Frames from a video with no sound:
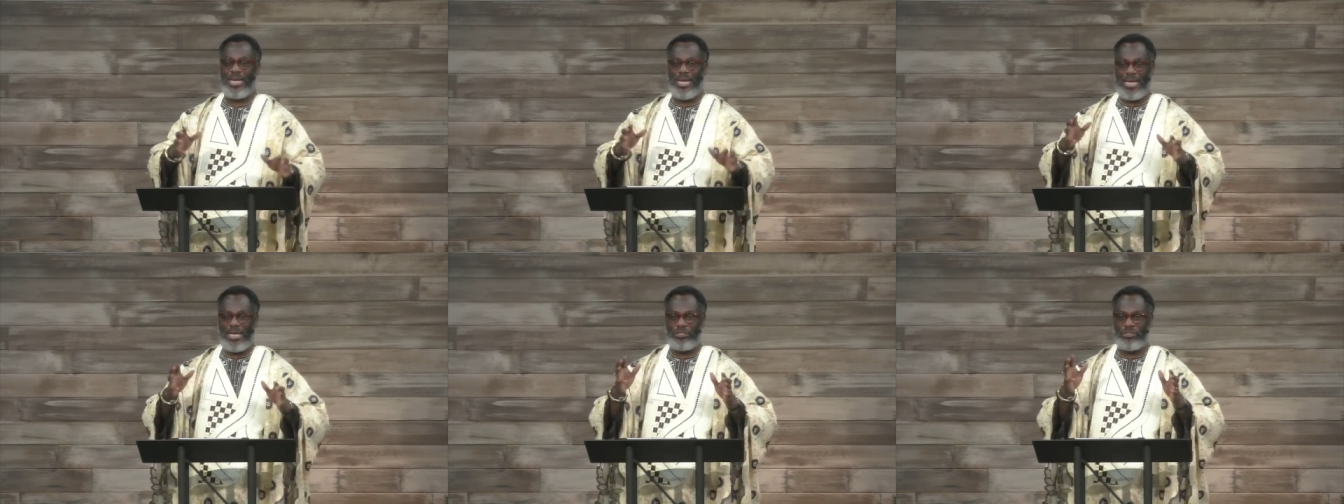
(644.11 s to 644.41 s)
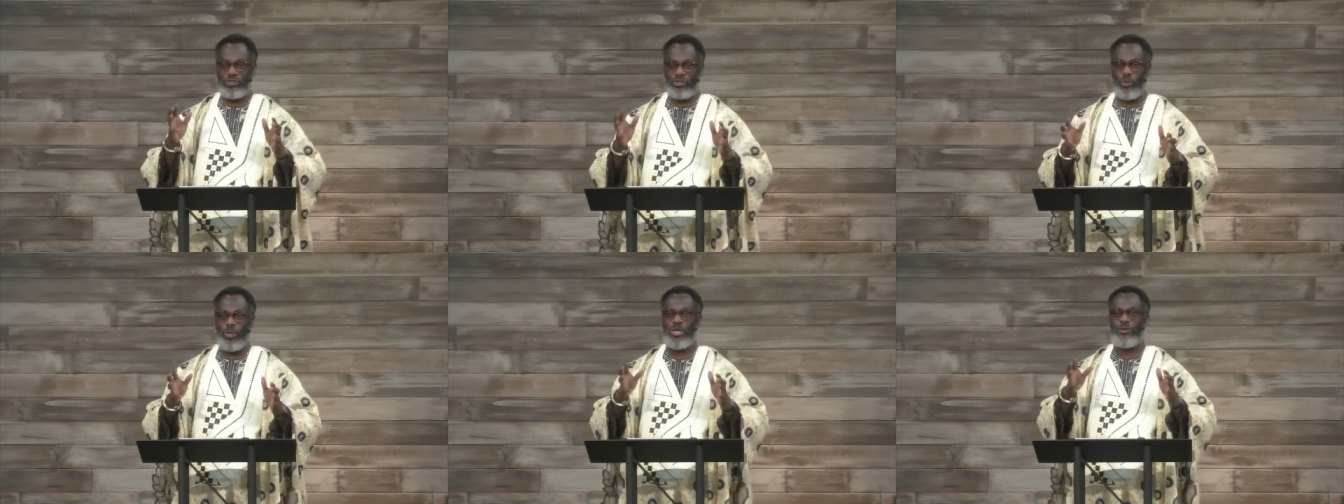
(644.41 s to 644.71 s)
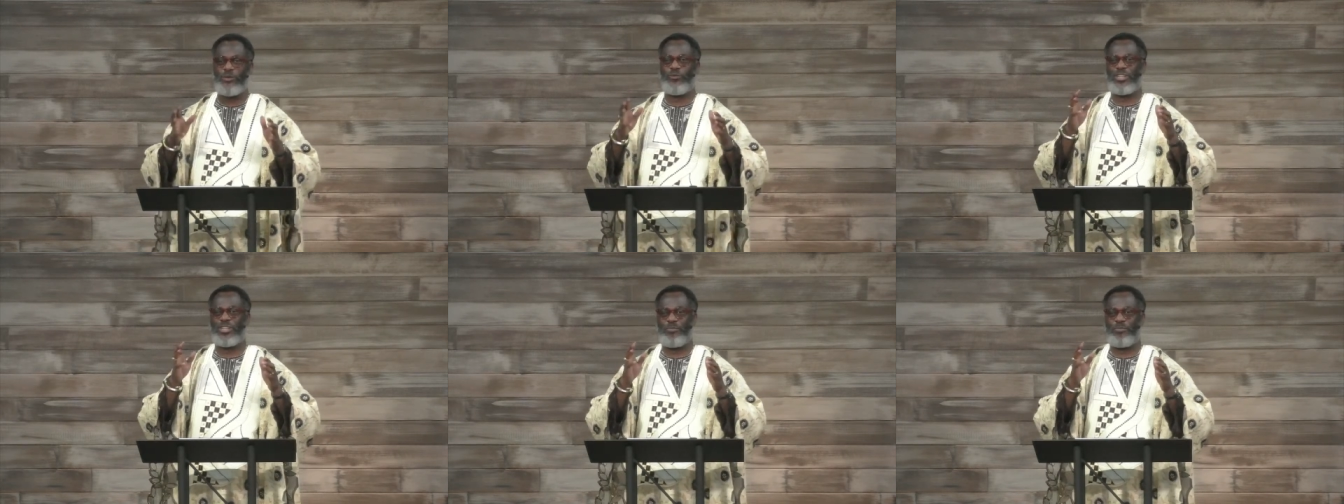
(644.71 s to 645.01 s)
and do it
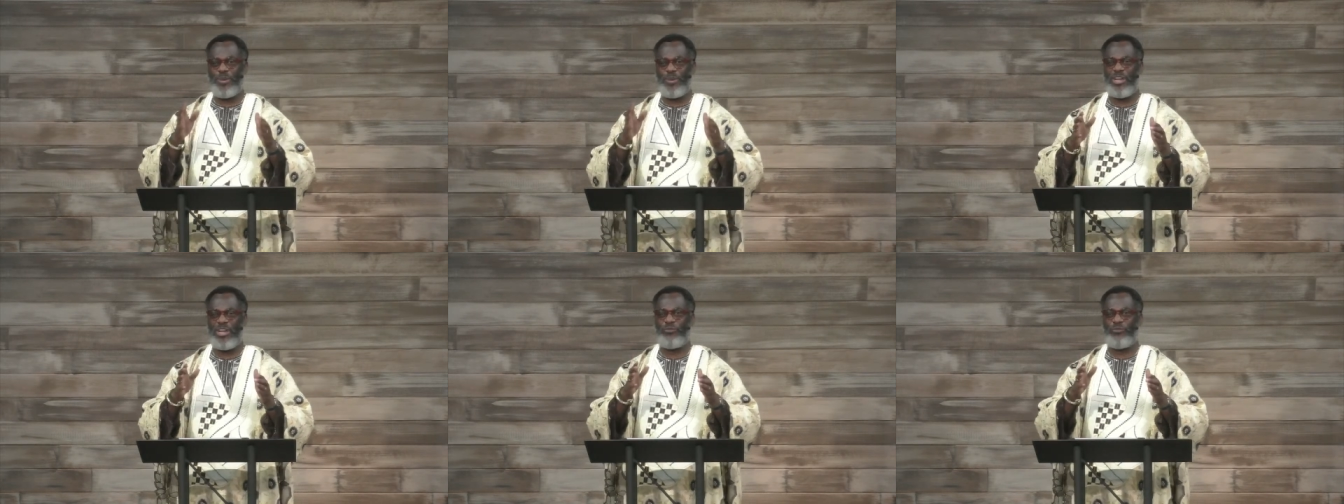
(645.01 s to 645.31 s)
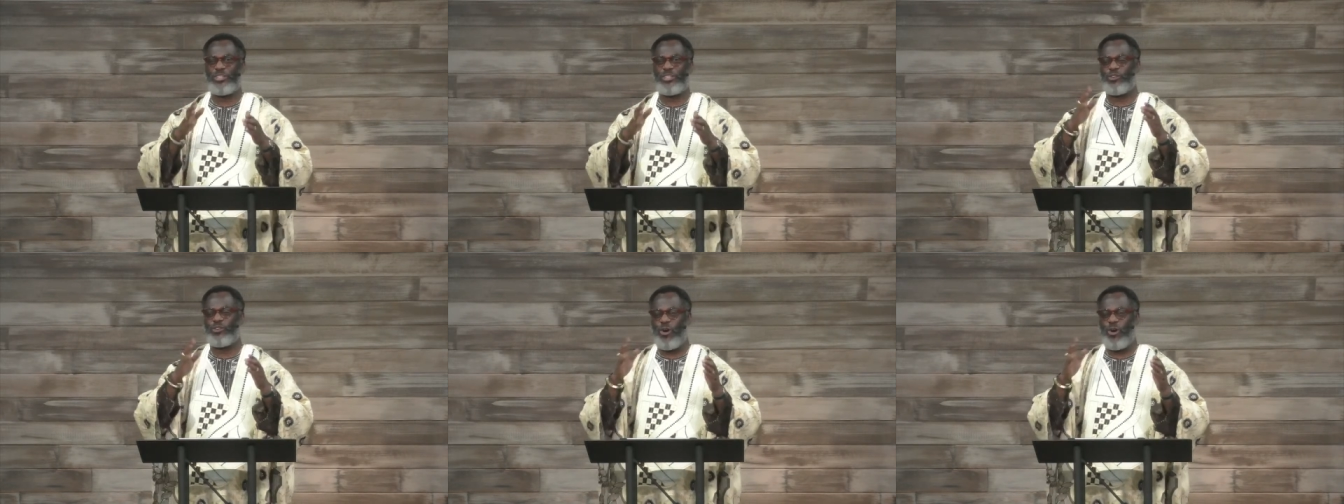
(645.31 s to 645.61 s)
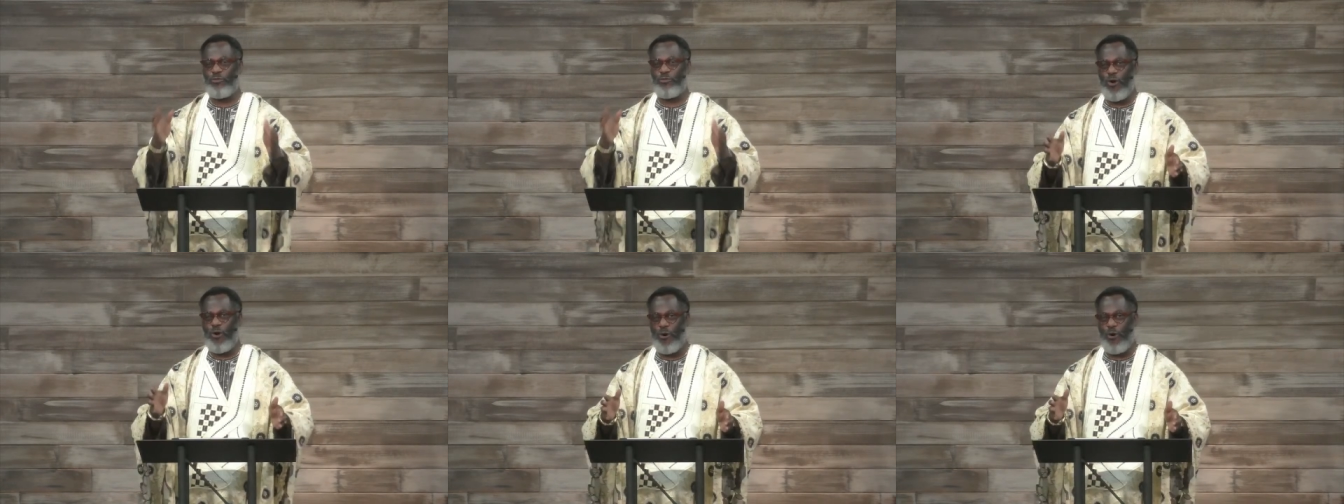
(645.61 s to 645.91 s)
for the benefit
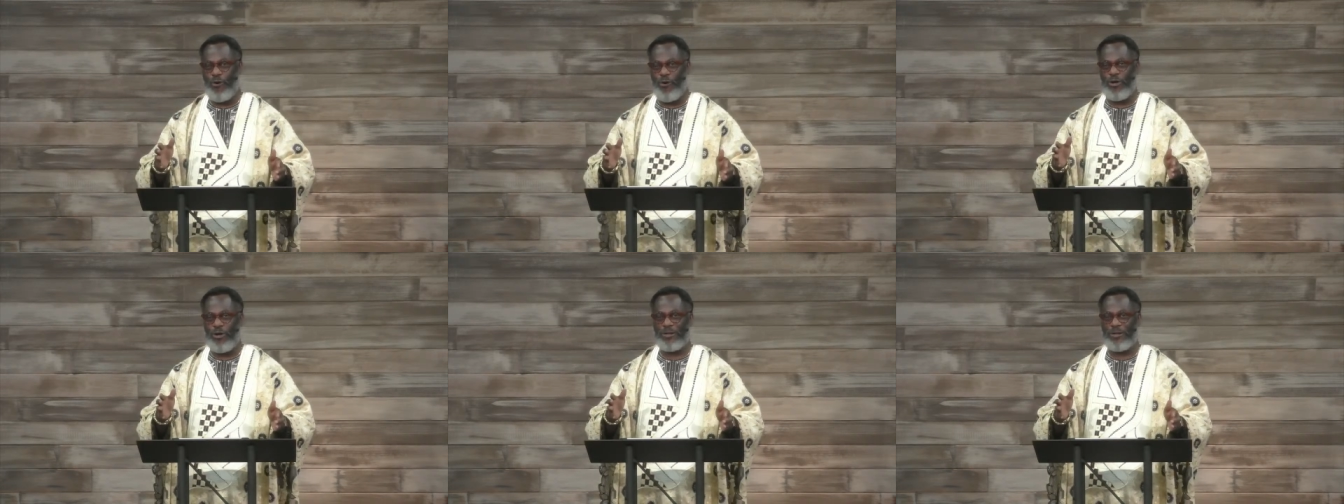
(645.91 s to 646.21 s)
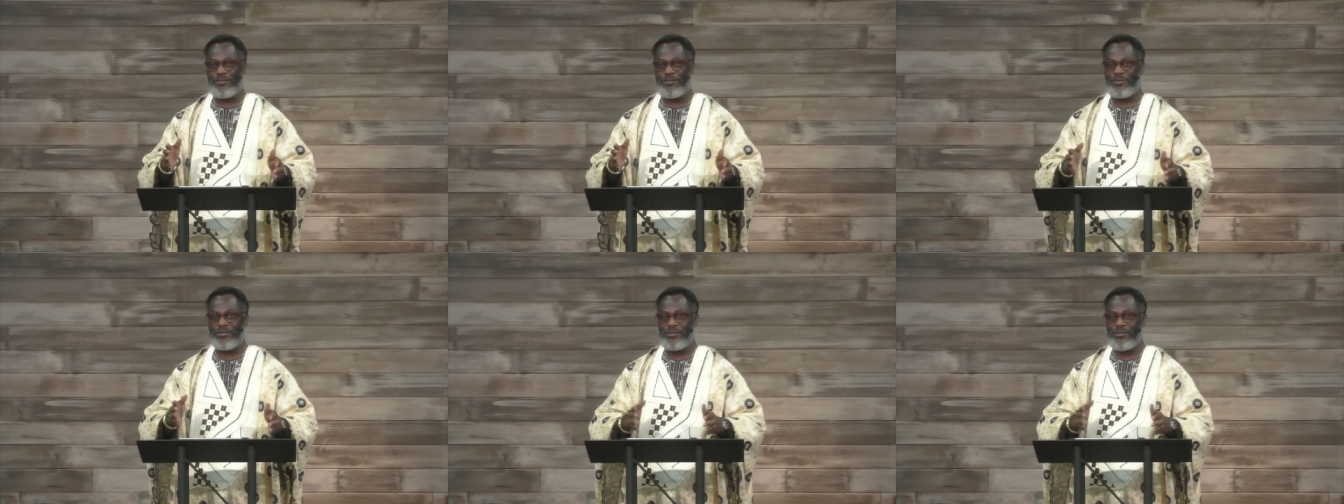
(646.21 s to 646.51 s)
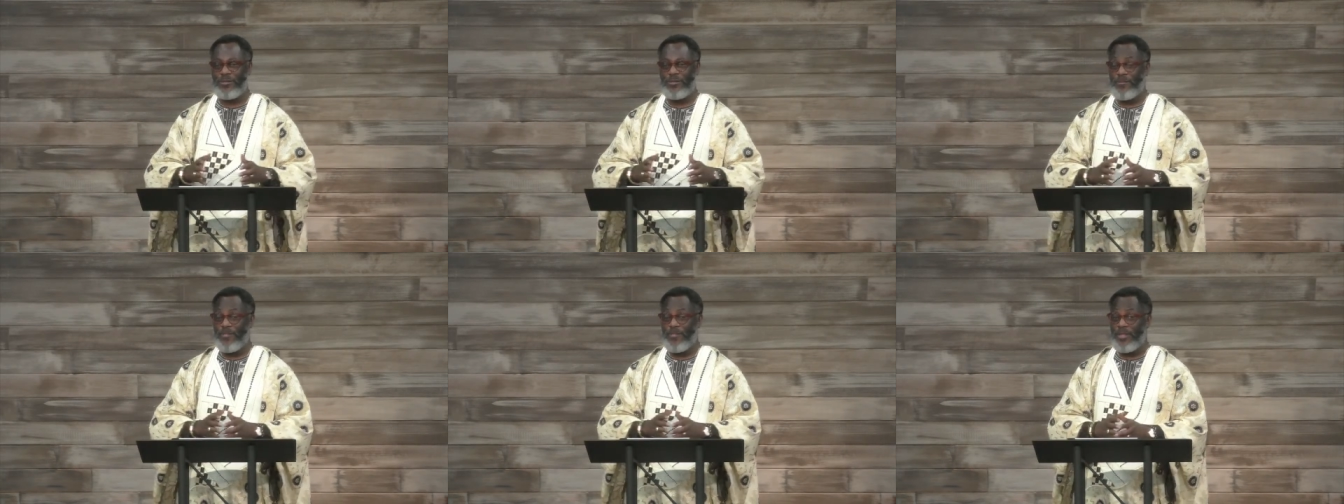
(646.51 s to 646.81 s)
of all.
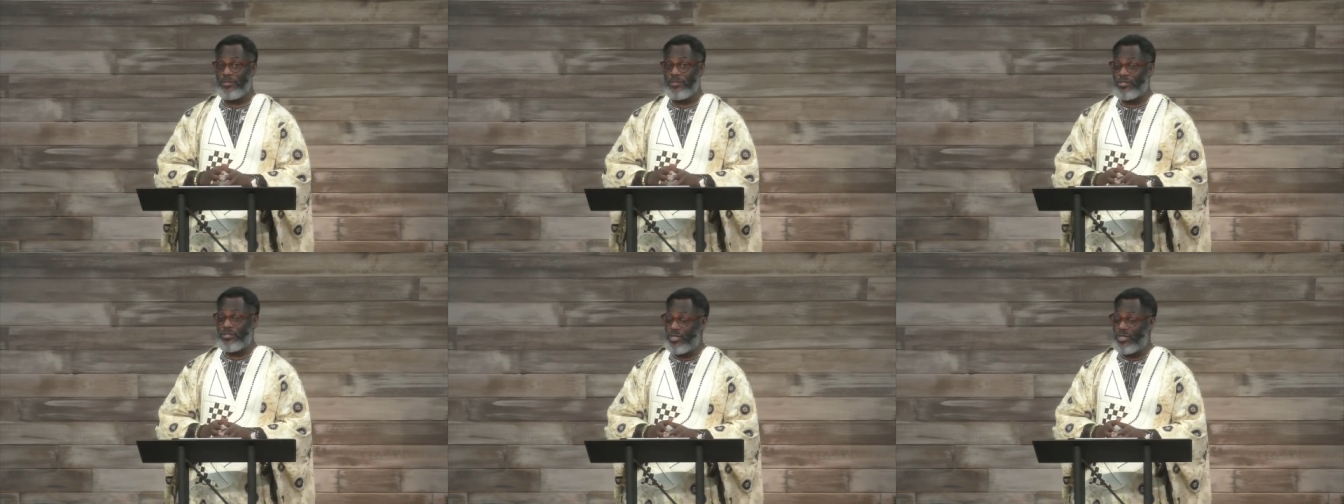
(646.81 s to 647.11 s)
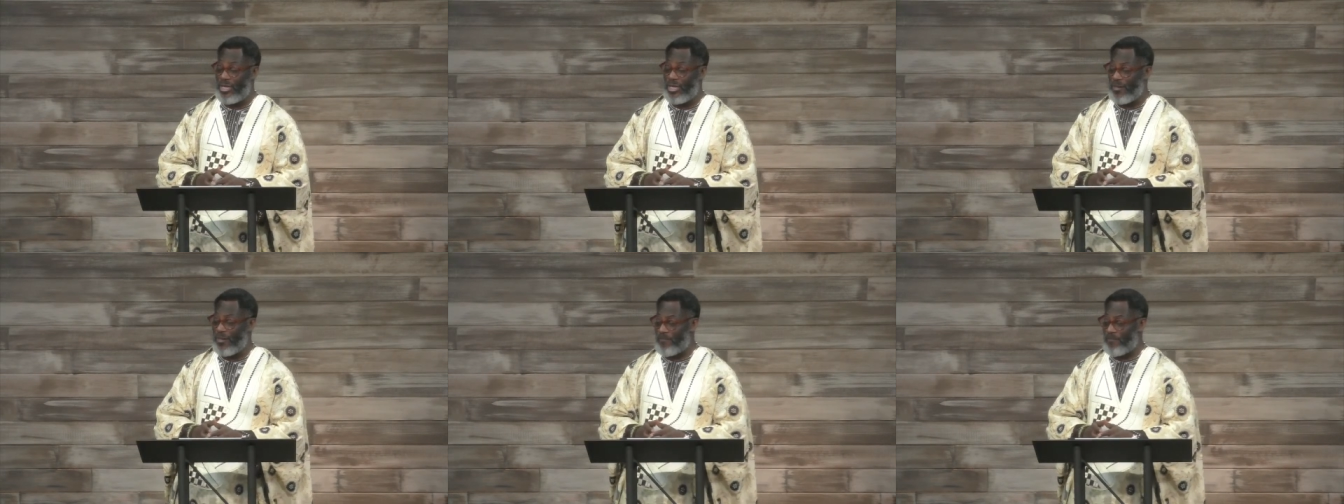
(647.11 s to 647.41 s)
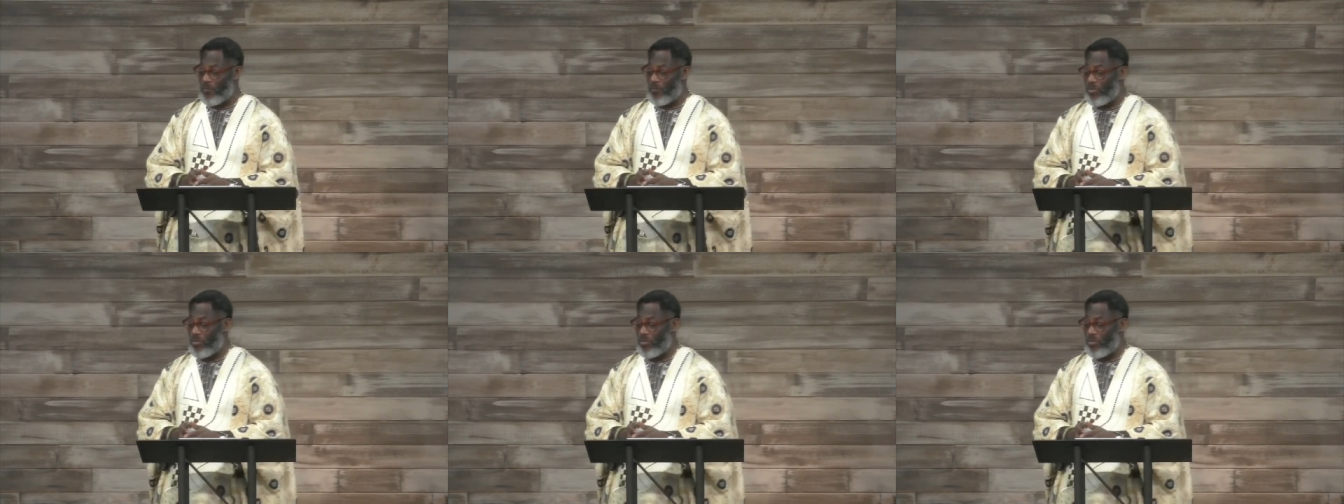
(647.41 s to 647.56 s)
You see,